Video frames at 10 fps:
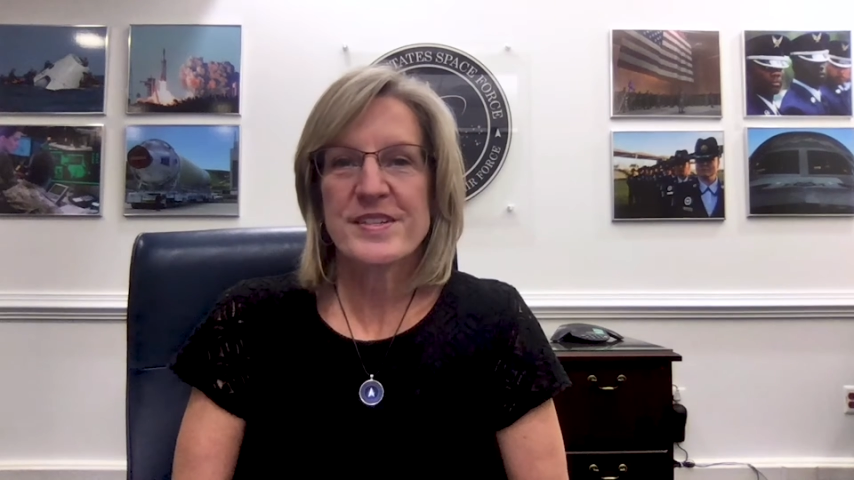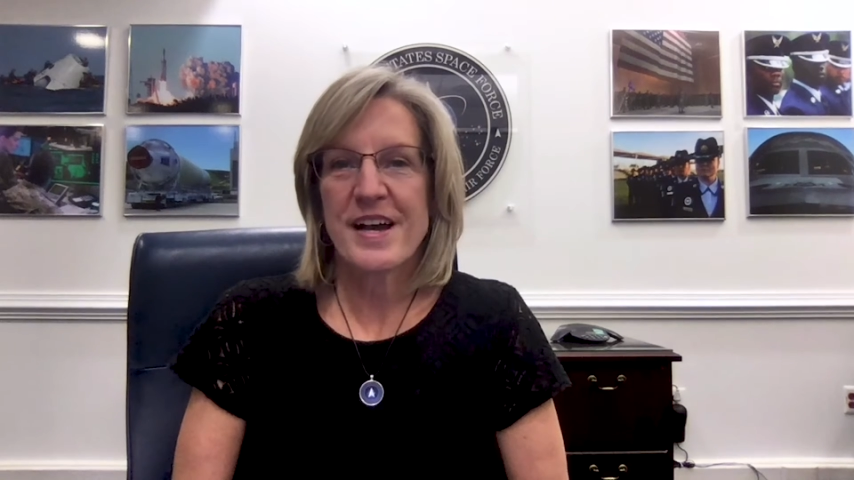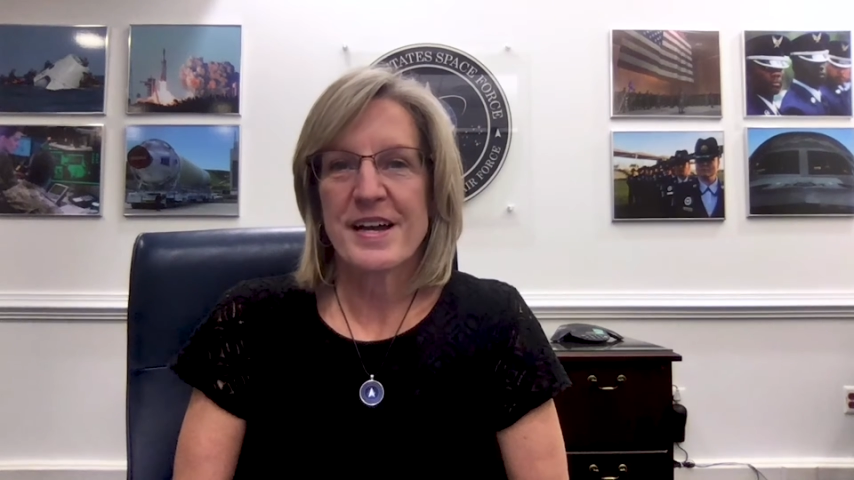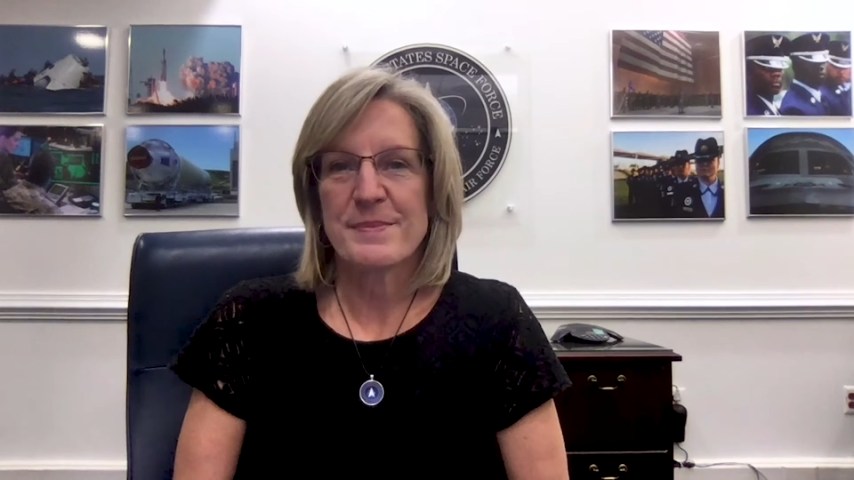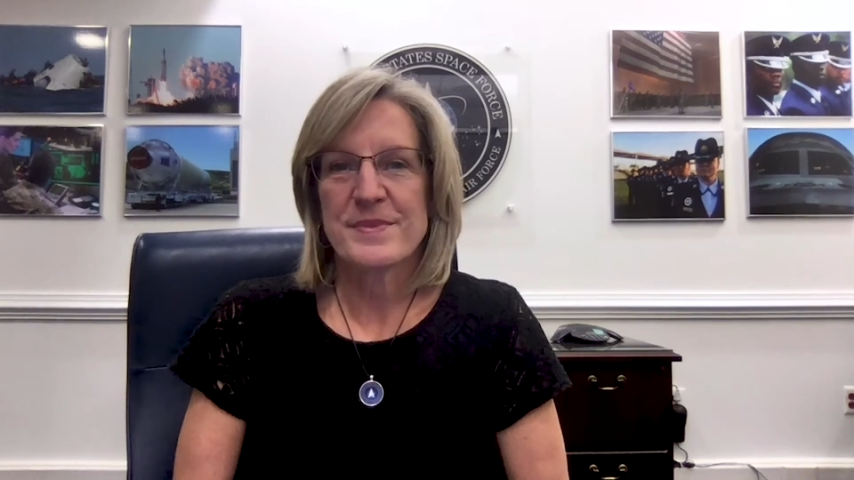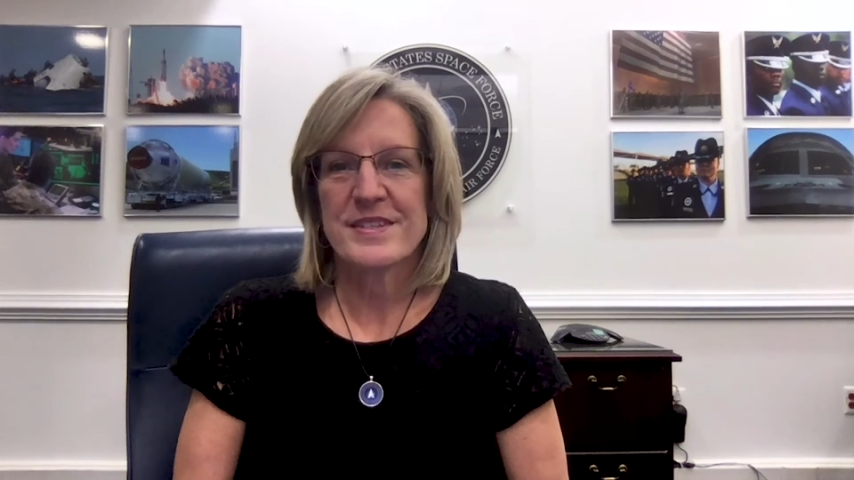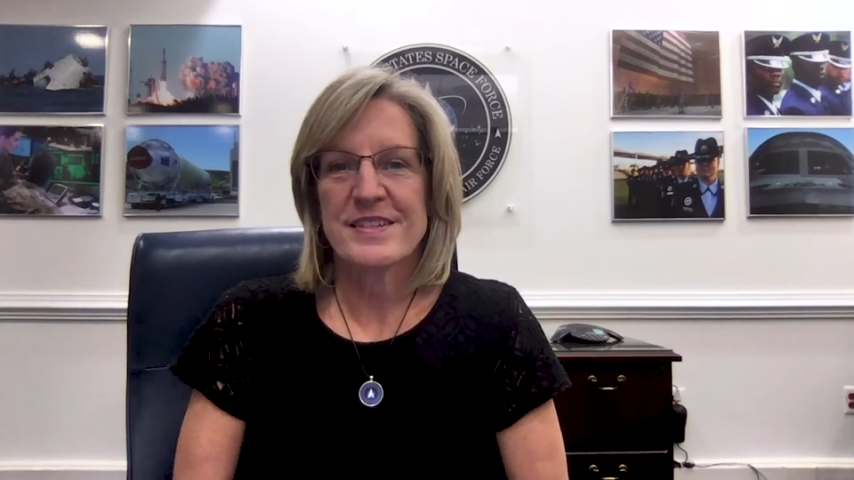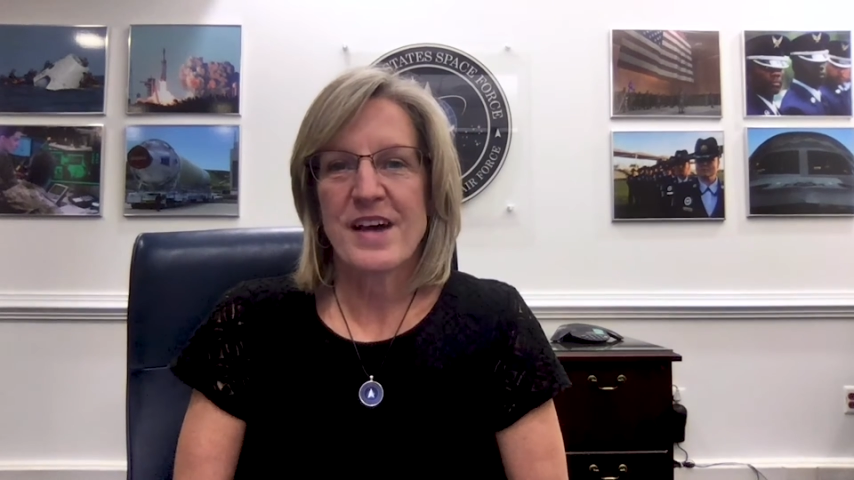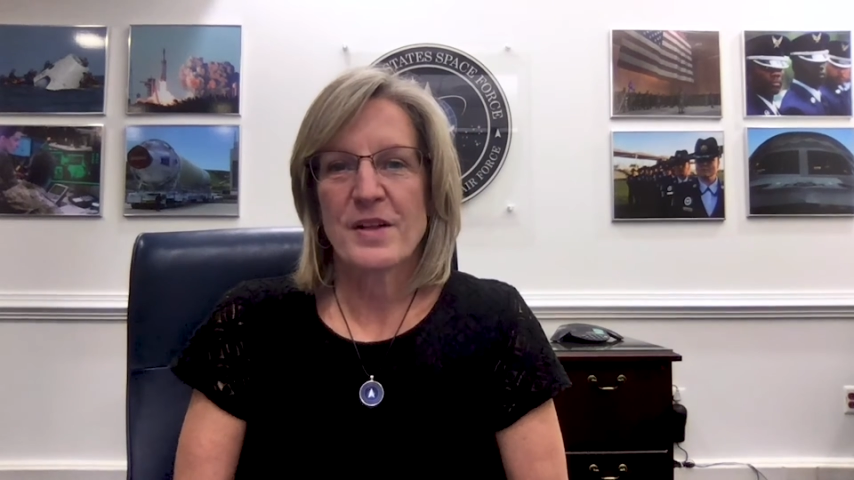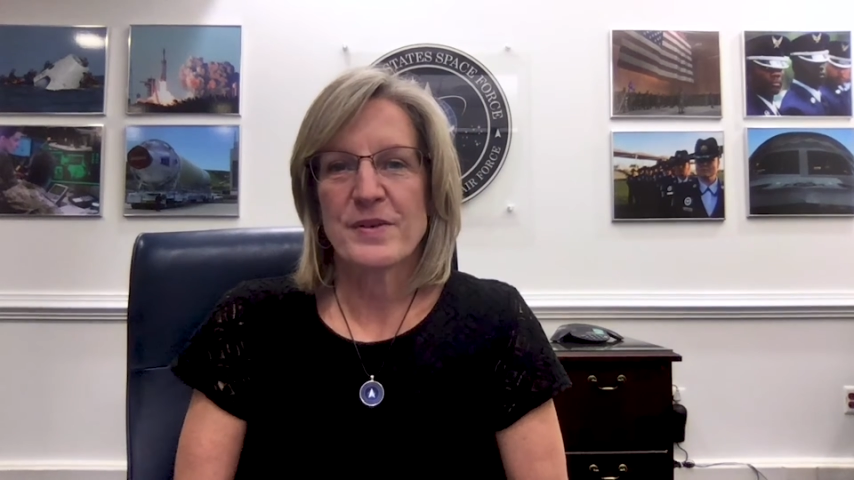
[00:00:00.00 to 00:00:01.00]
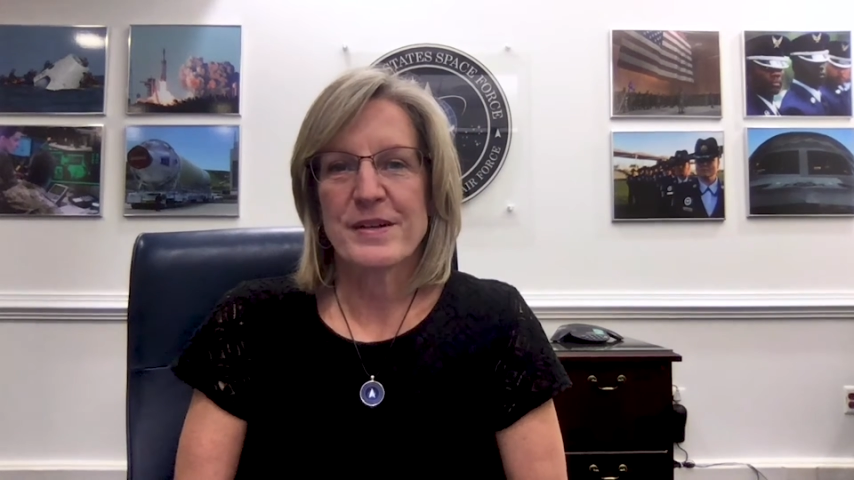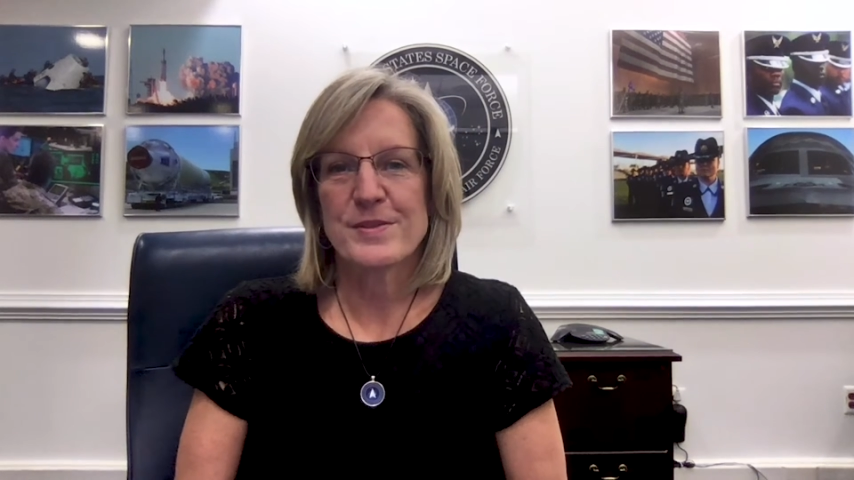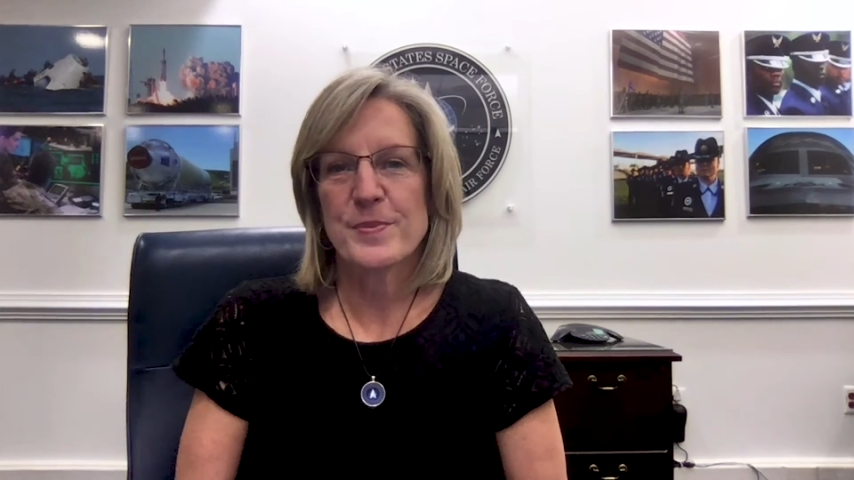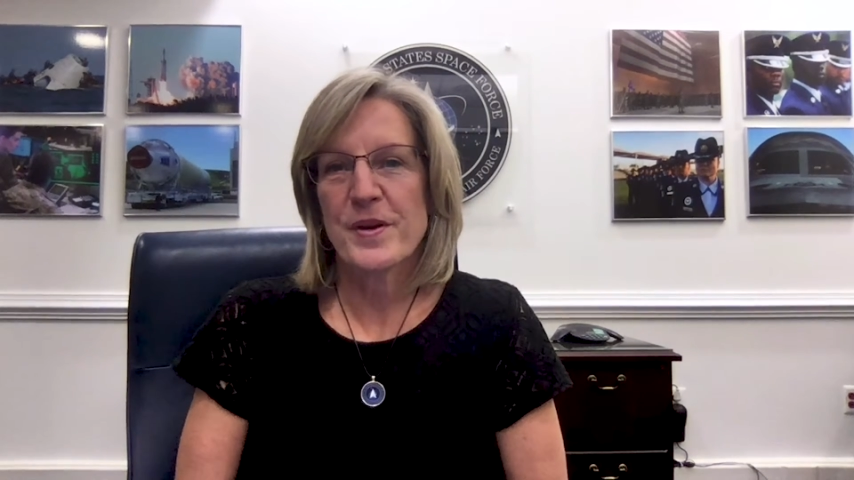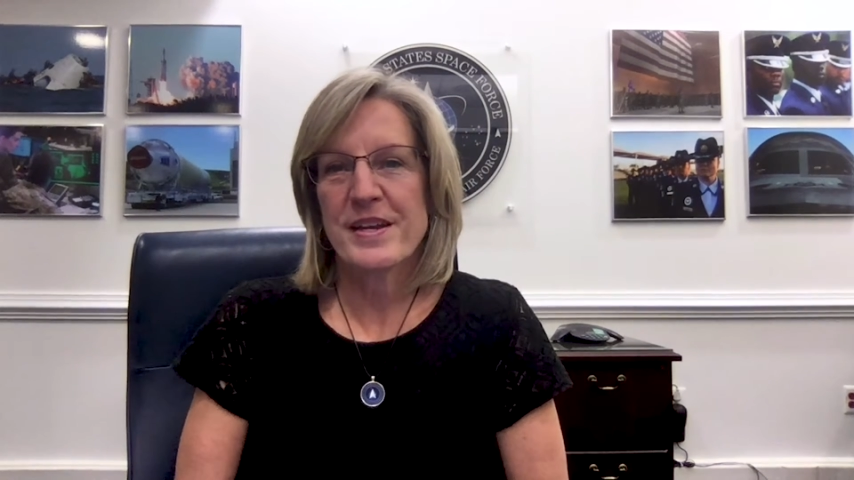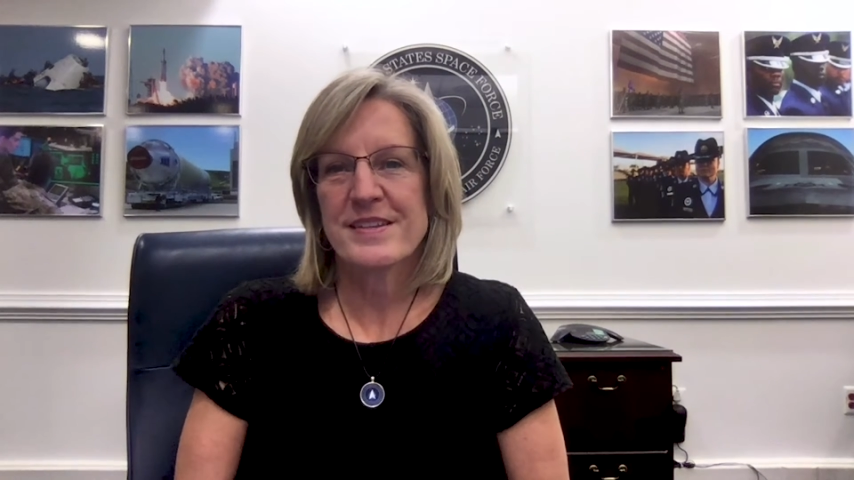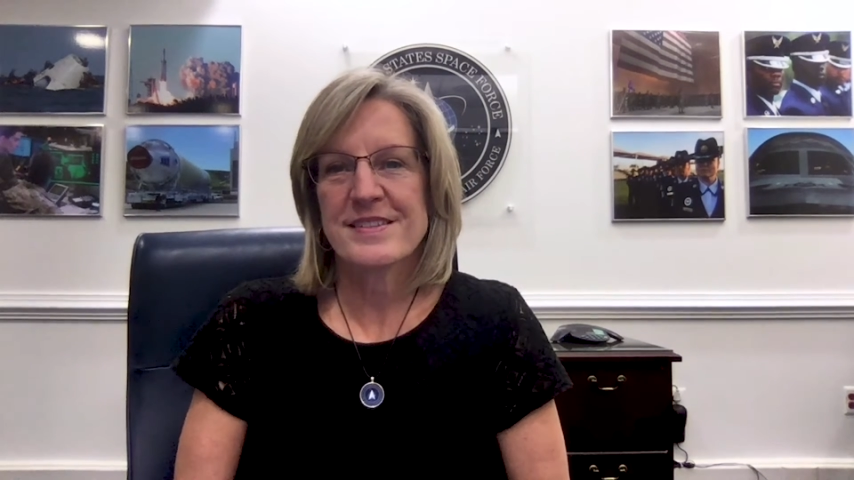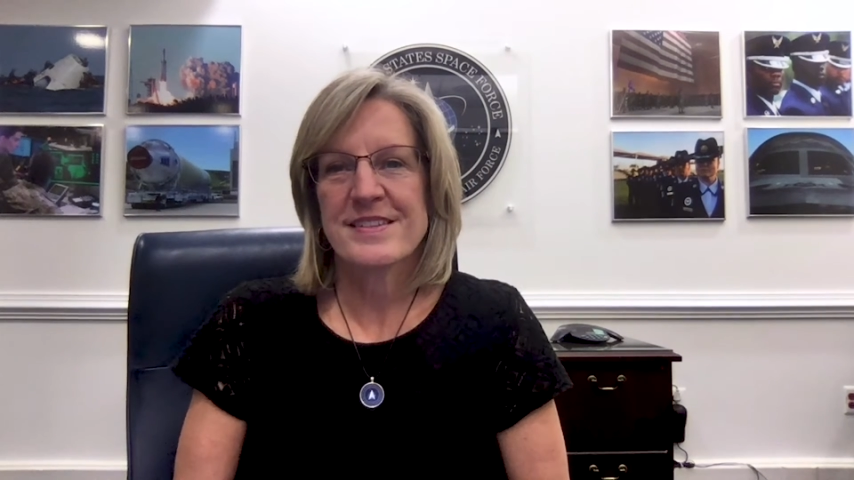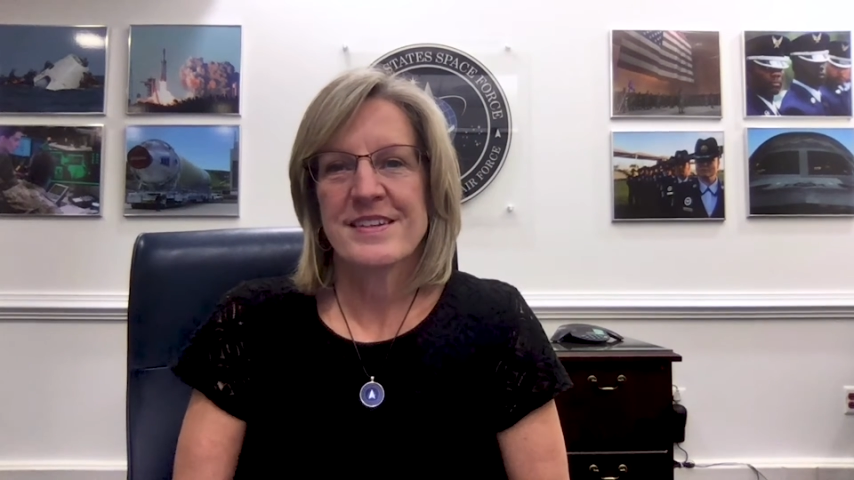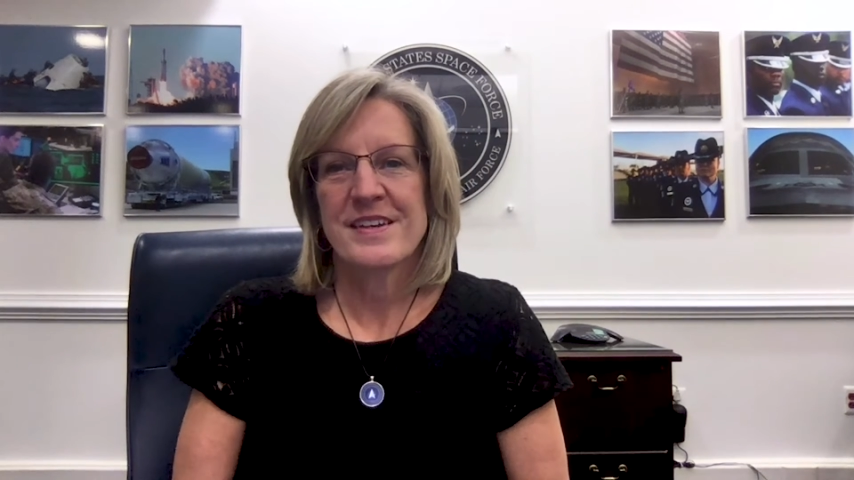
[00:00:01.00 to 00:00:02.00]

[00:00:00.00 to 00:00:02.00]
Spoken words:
times to Colorado Springs,